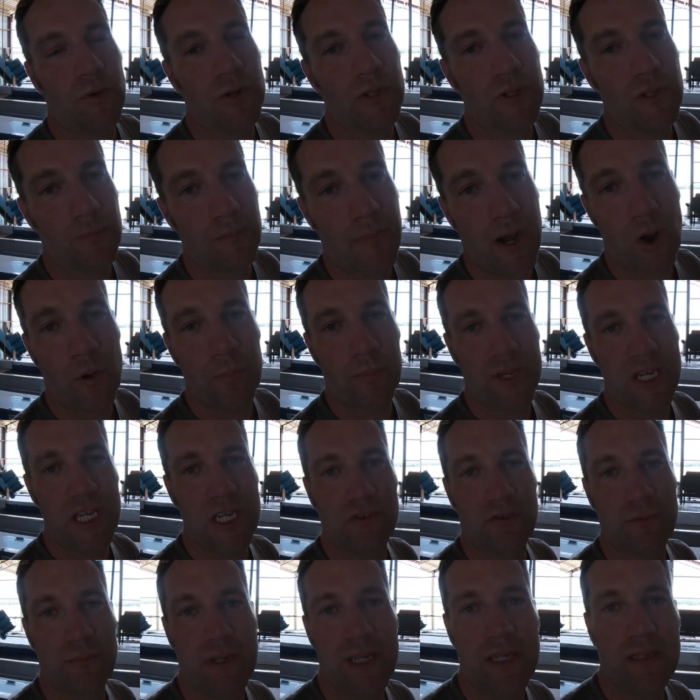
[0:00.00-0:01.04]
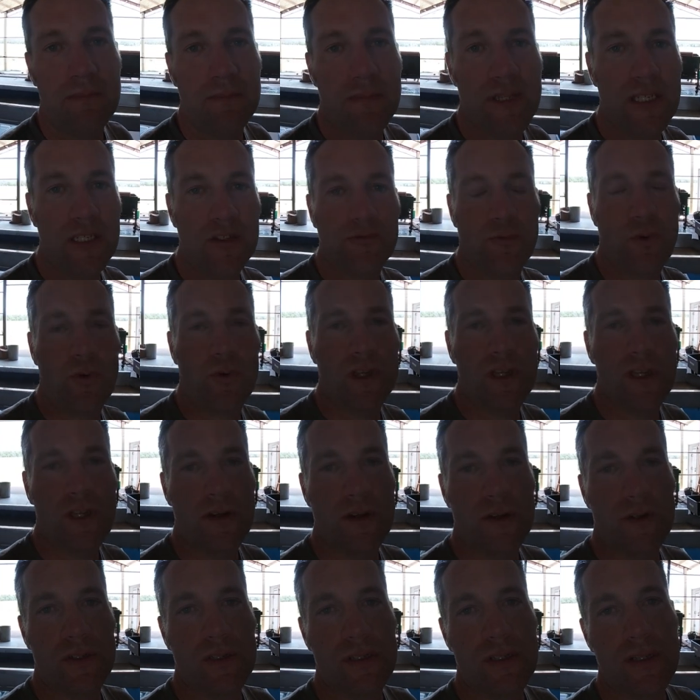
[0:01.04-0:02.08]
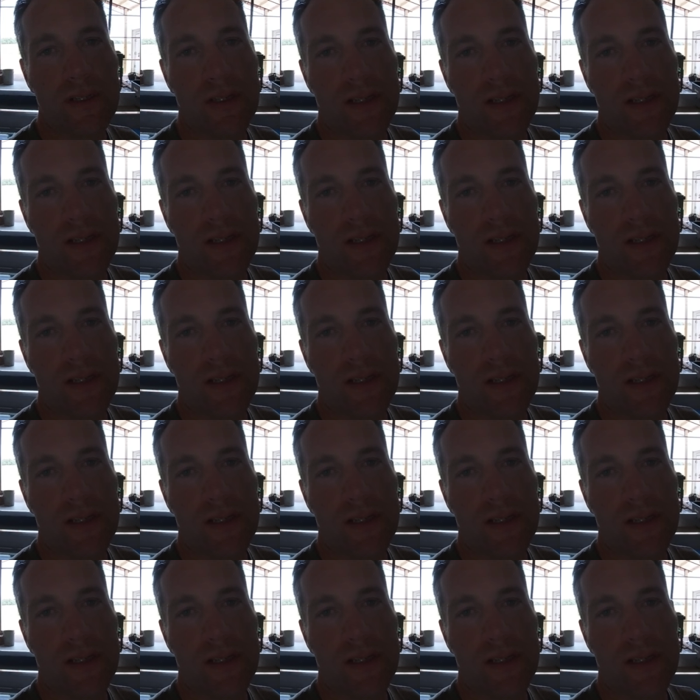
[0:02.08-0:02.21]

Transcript: one of you that bought peas from me these 4 years.